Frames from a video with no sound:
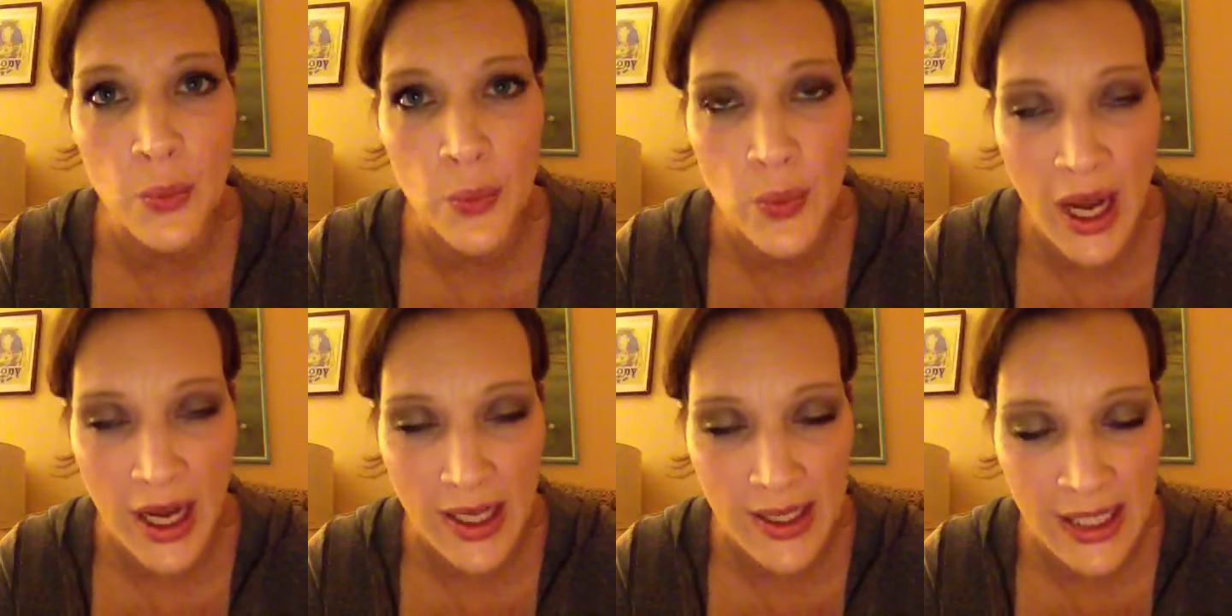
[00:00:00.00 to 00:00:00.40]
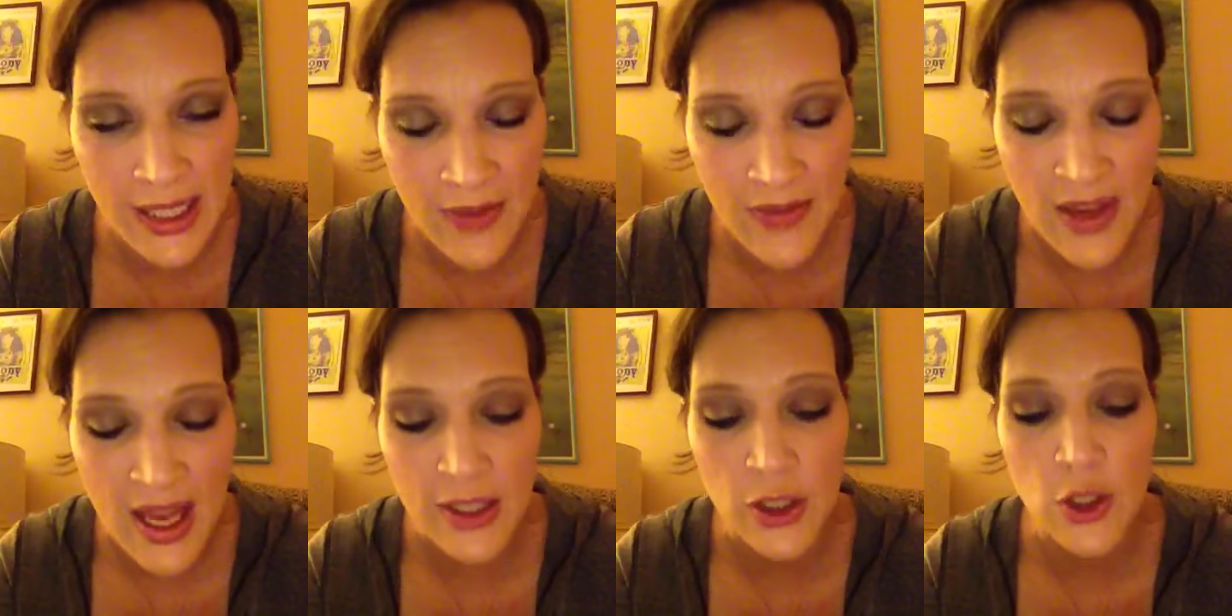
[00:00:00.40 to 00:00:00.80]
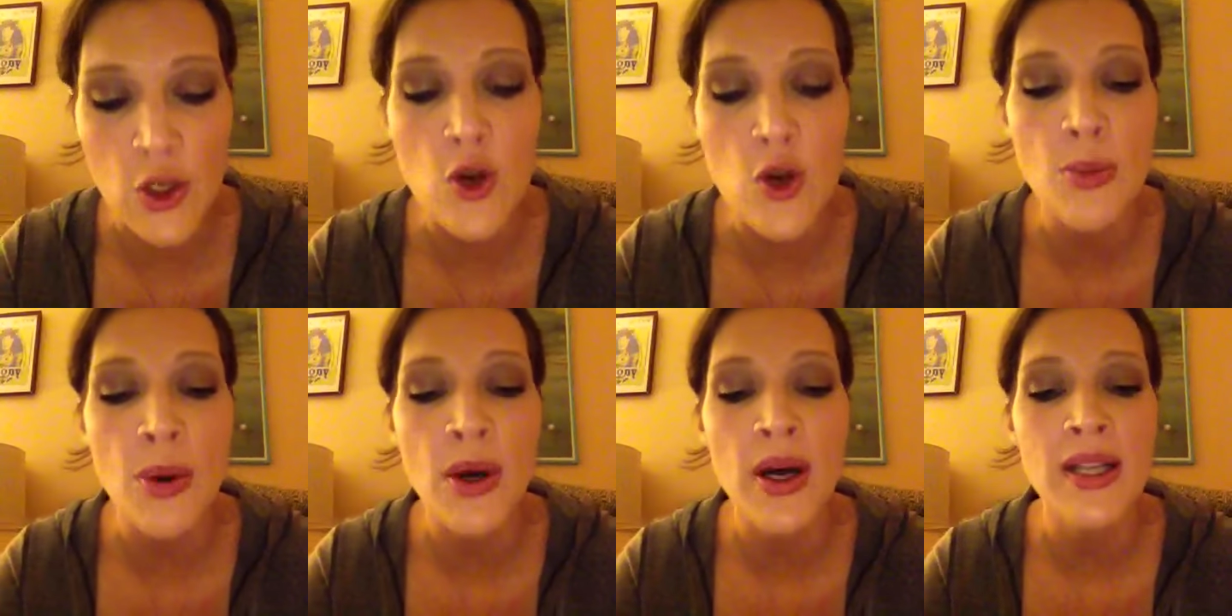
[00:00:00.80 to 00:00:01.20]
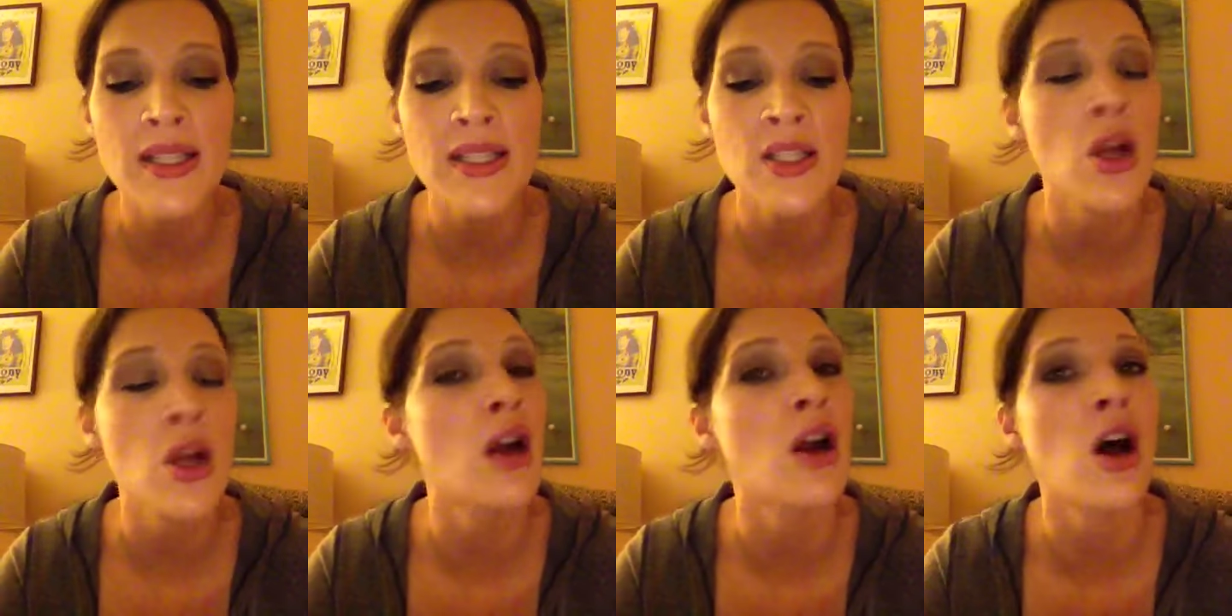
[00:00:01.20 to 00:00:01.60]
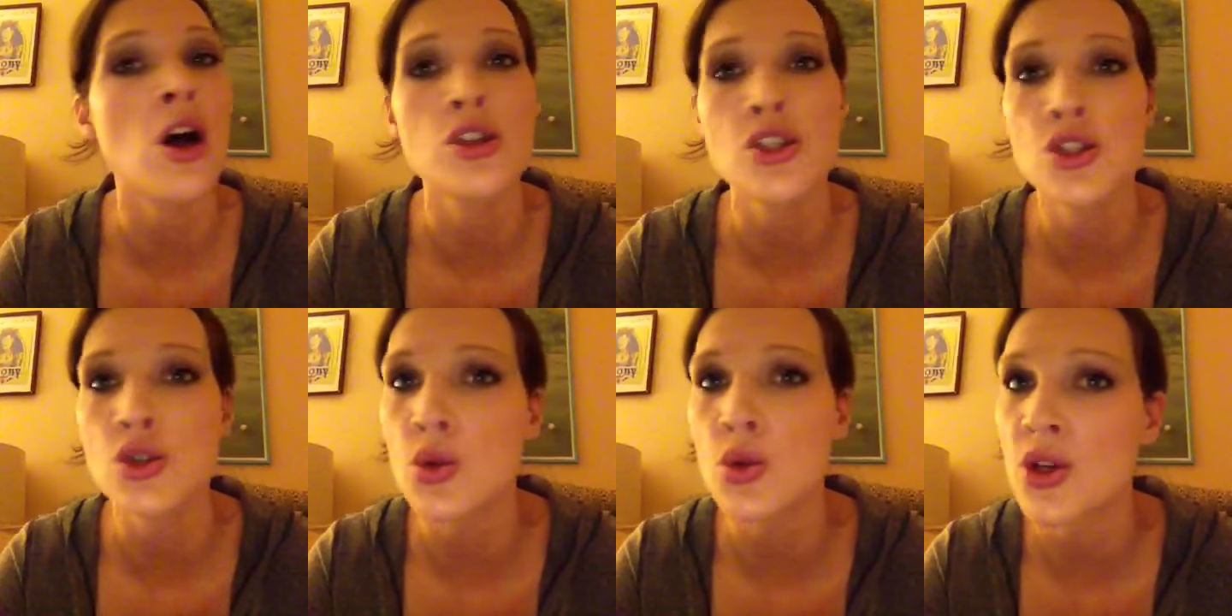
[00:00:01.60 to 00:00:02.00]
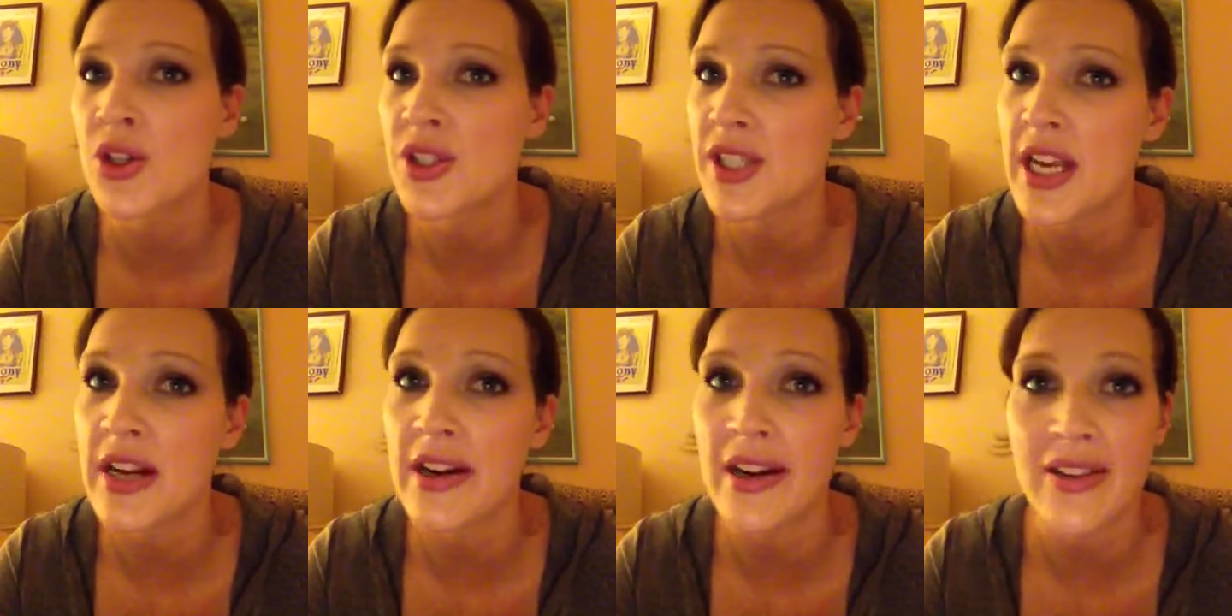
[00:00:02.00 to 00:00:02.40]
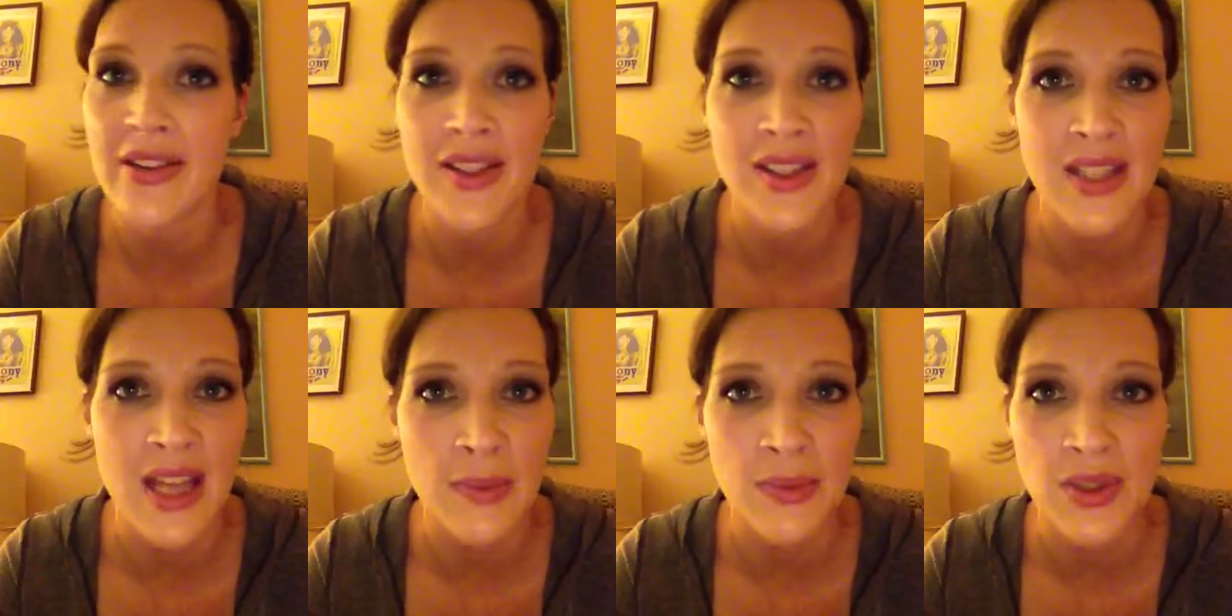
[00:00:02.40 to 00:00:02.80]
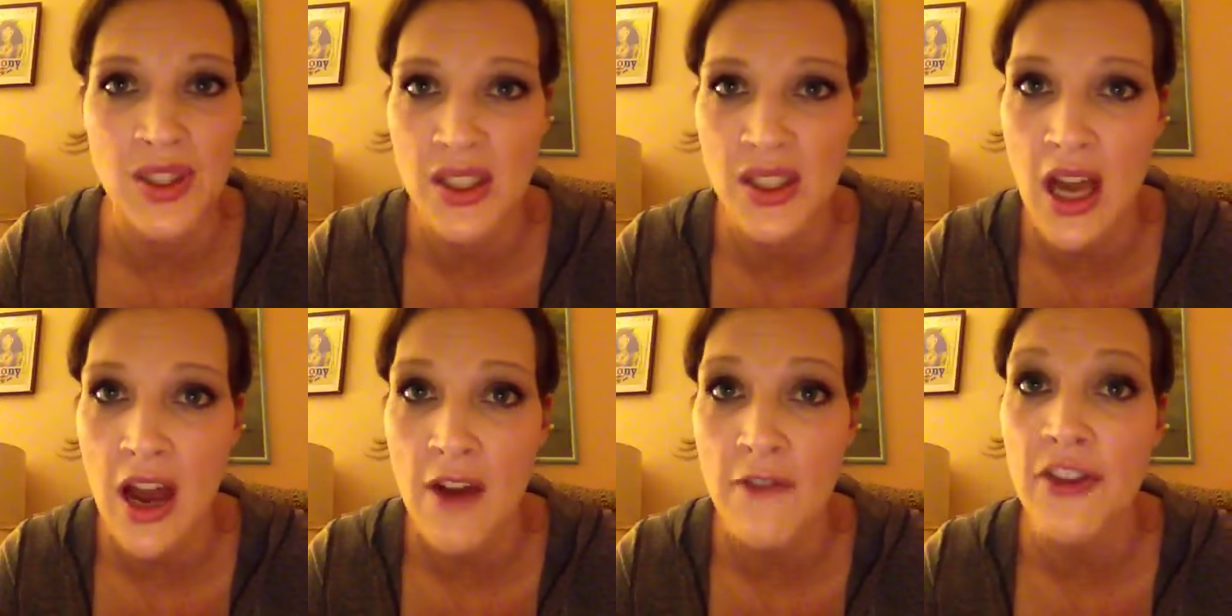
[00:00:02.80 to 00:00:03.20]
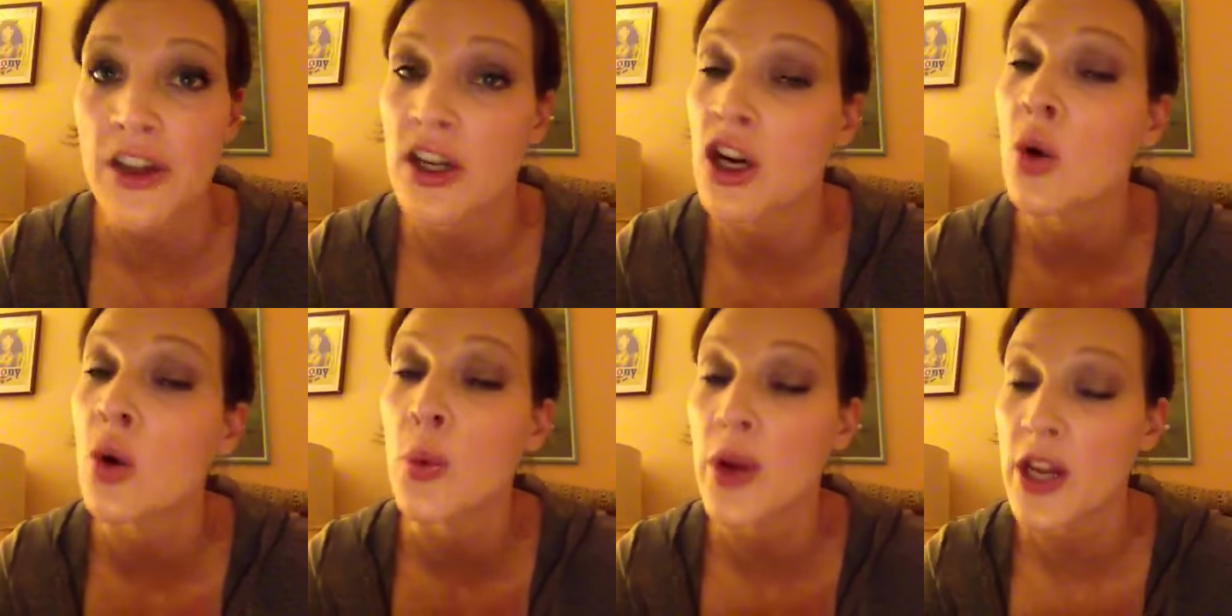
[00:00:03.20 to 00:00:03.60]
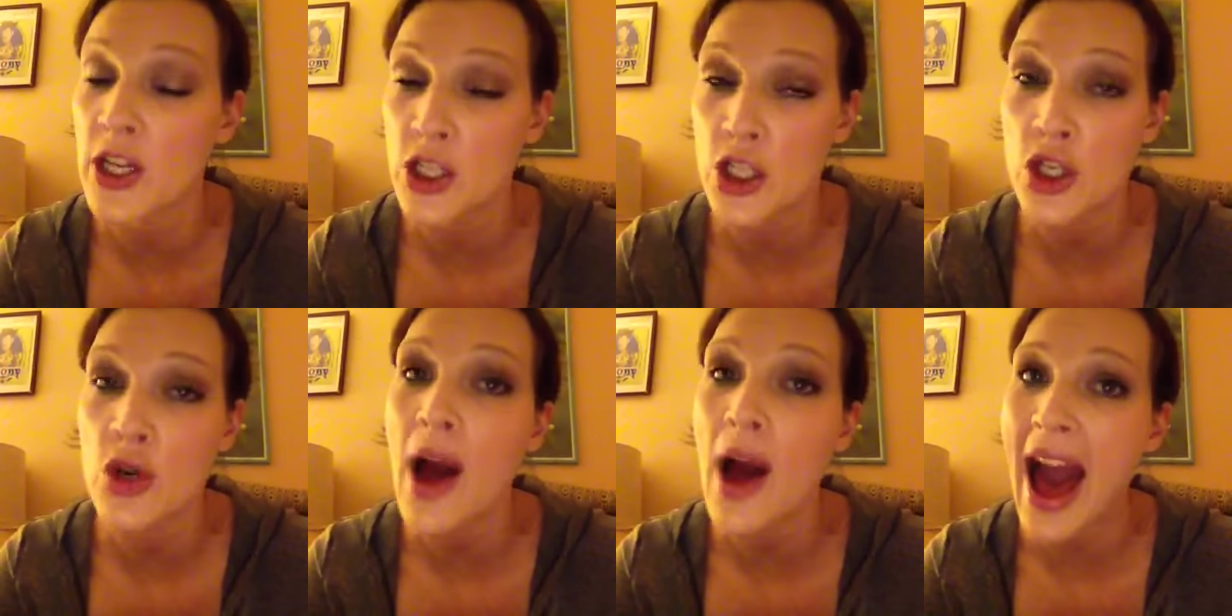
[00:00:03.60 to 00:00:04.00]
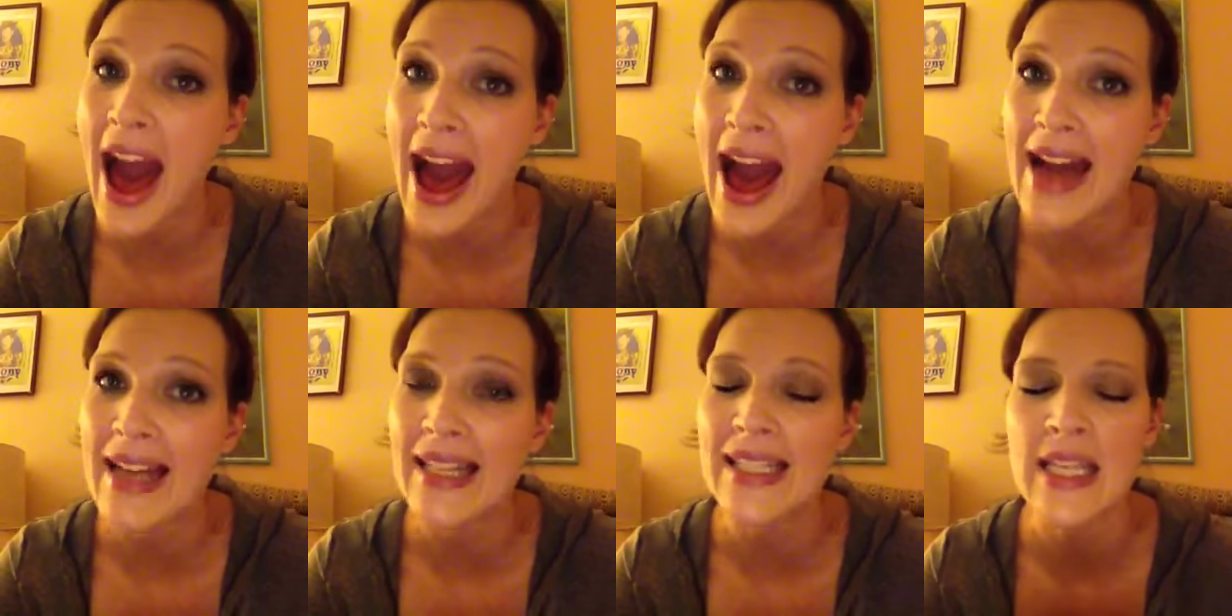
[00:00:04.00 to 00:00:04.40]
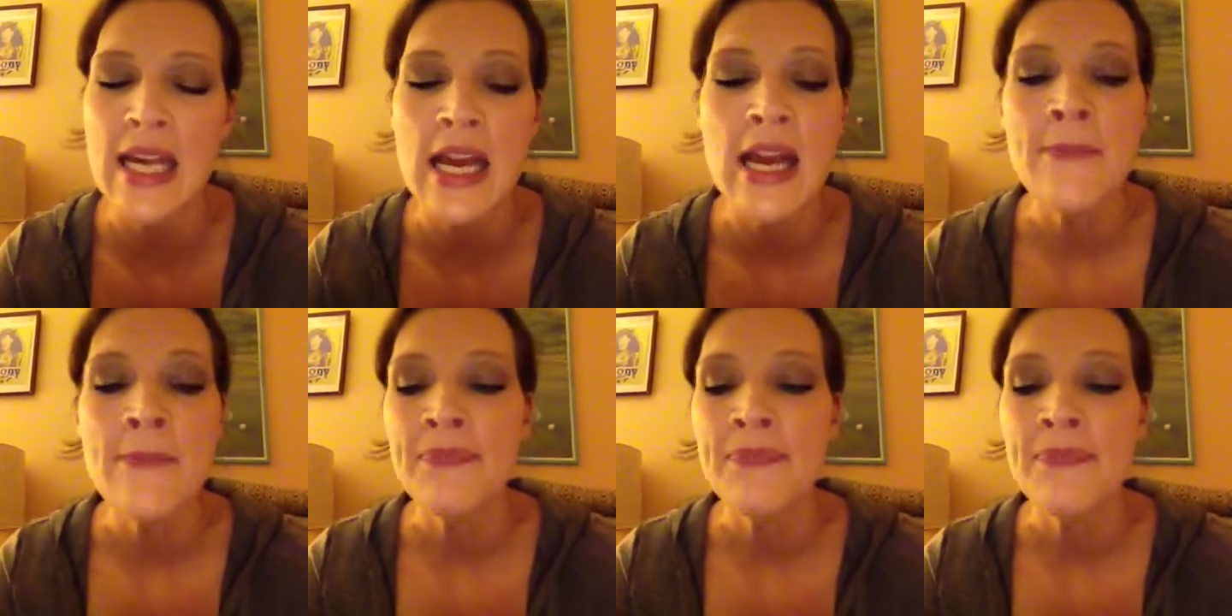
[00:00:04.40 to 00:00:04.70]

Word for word: uh, CVS coupons. Not all stores carry the same stuff. There are regional ads.